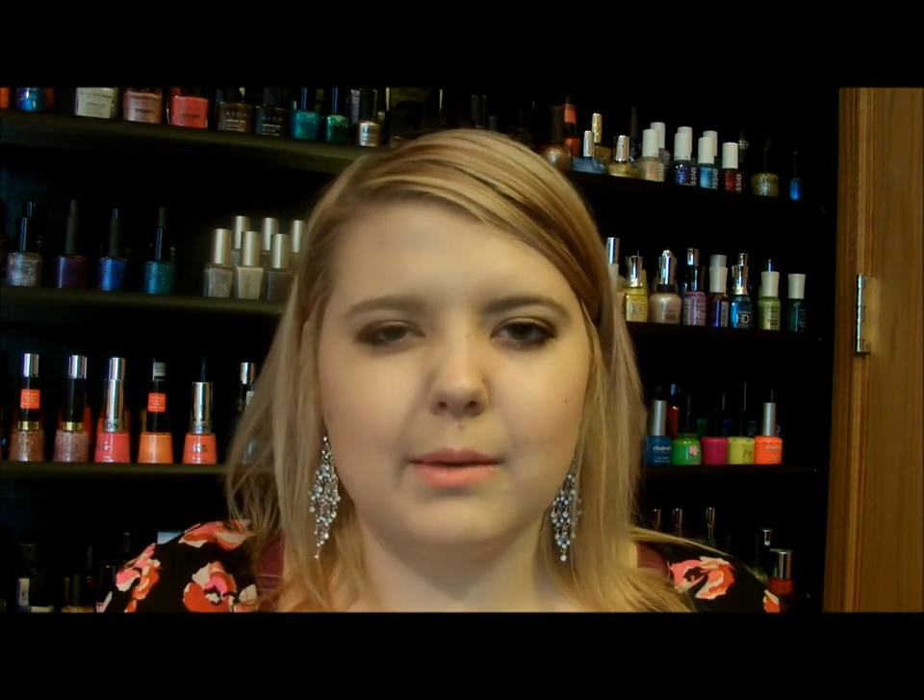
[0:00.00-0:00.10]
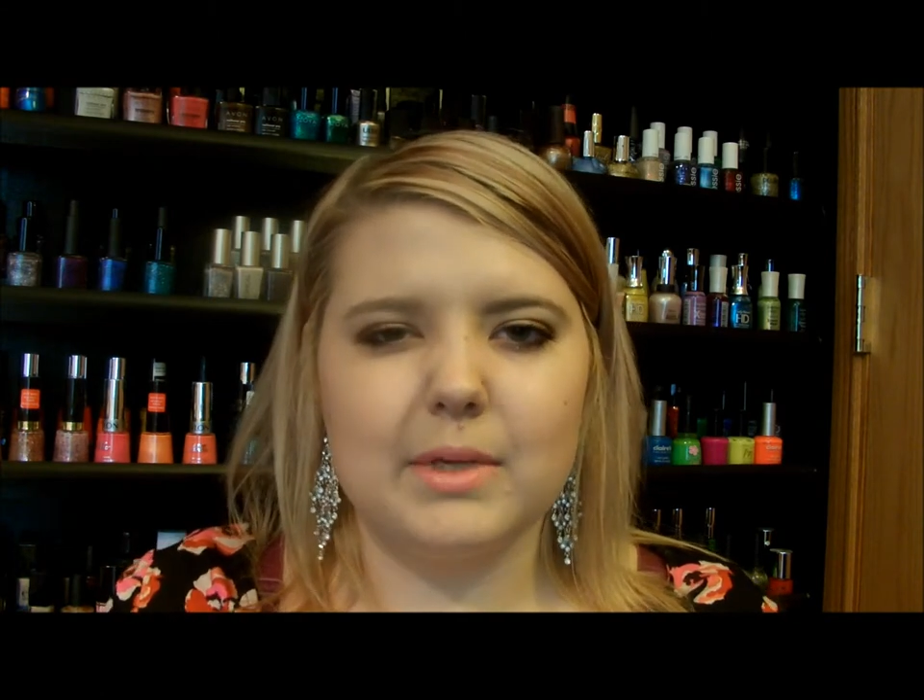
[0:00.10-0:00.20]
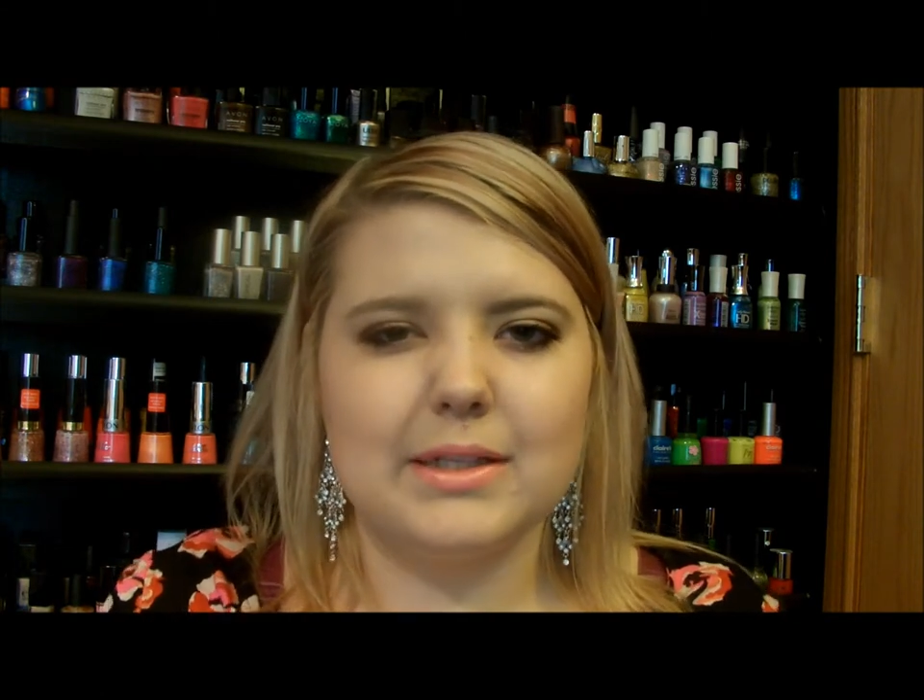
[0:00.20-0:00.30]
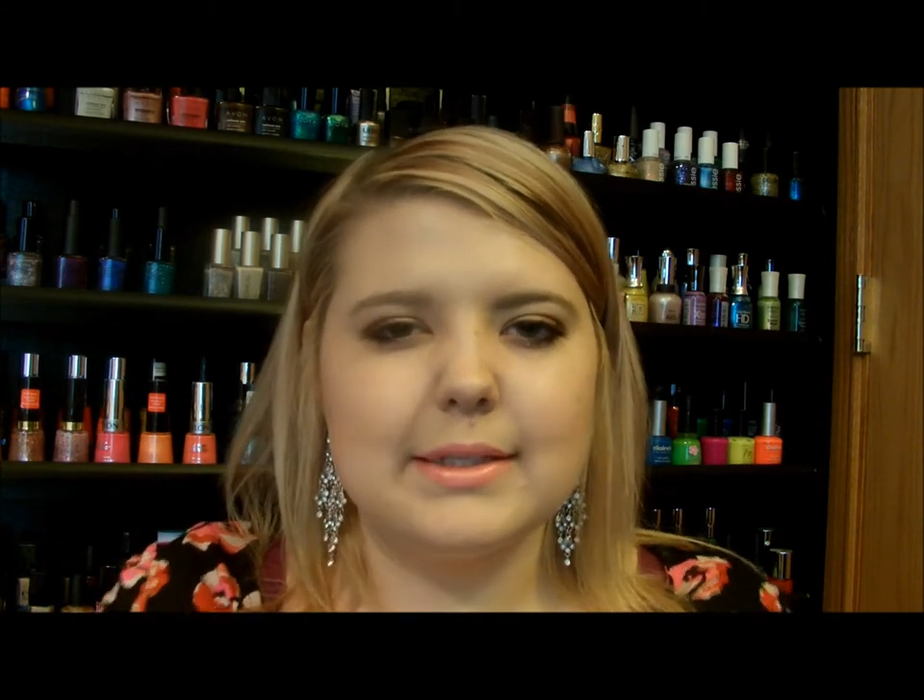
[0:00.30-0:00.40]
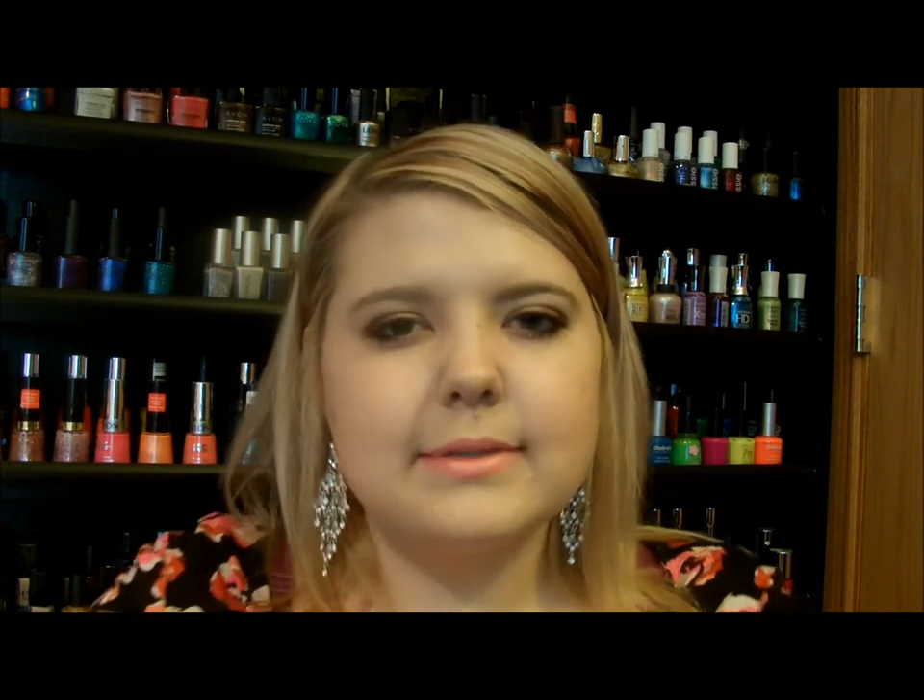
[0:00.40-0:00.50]
I
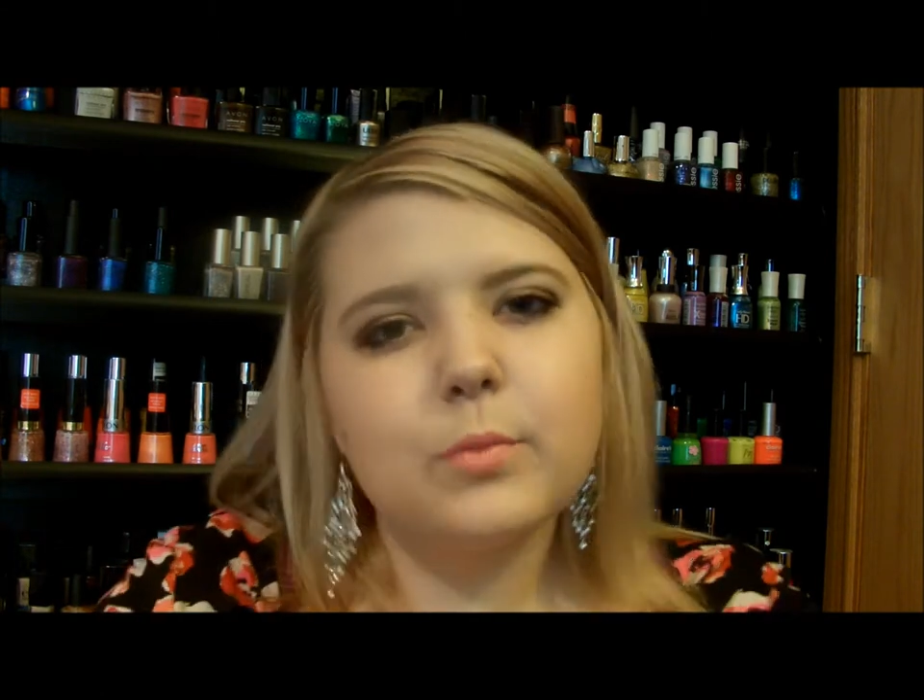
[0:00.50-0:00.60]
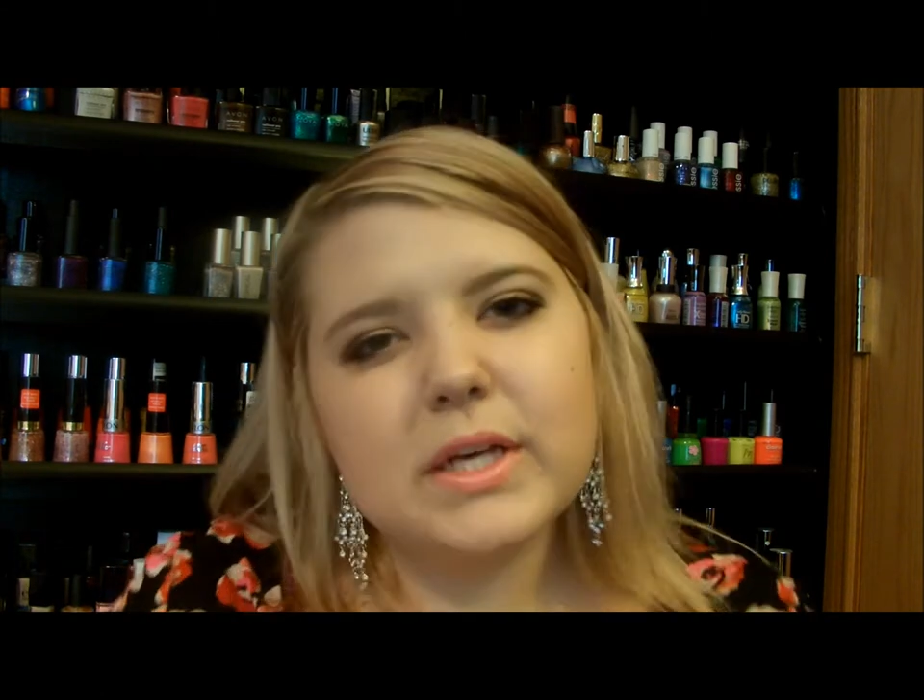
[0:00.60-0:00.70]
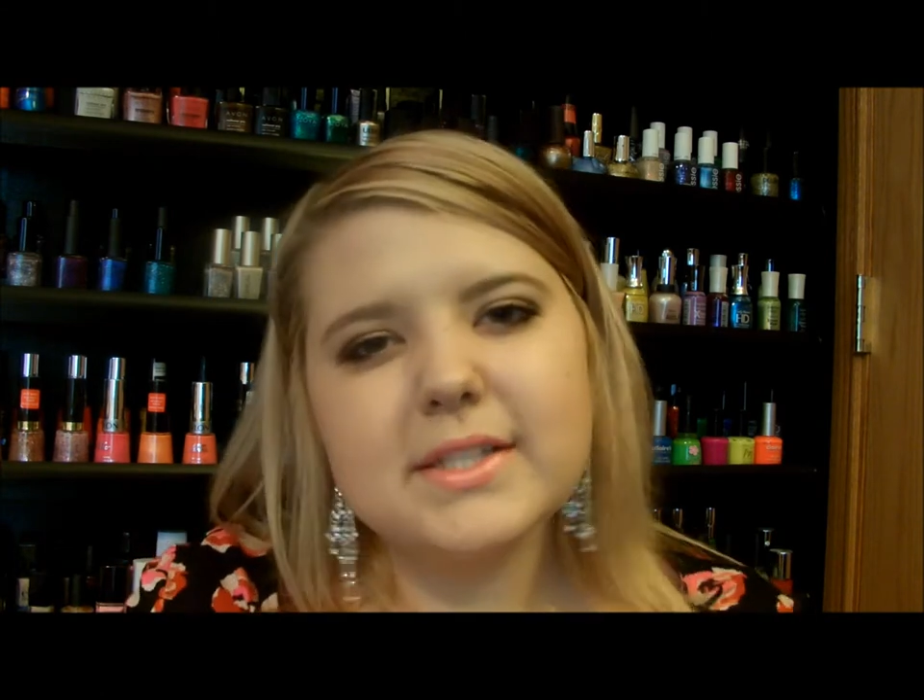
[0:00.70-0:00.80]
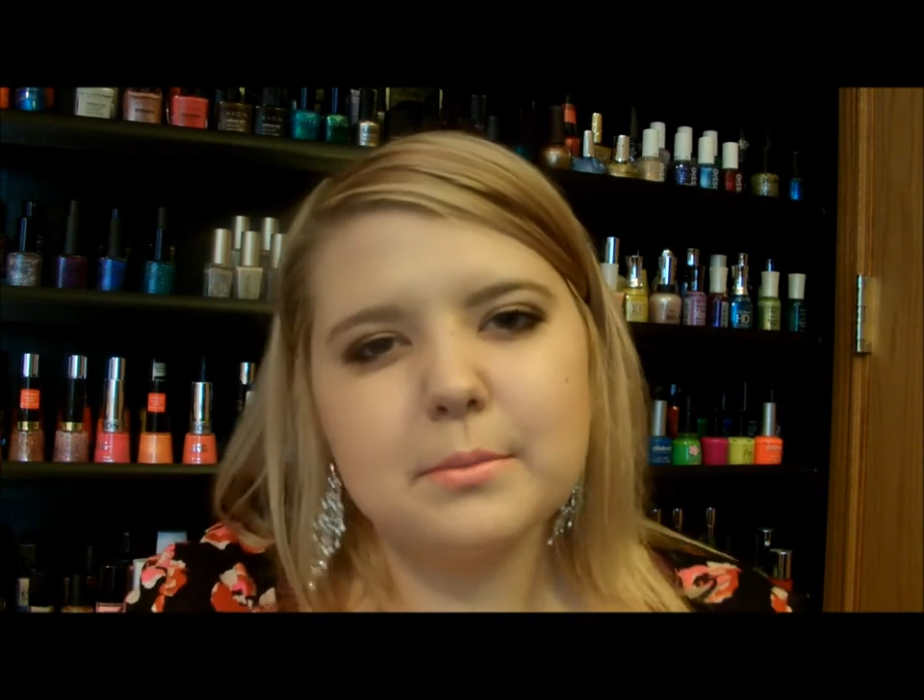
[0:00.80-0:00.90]
mean, it wasn't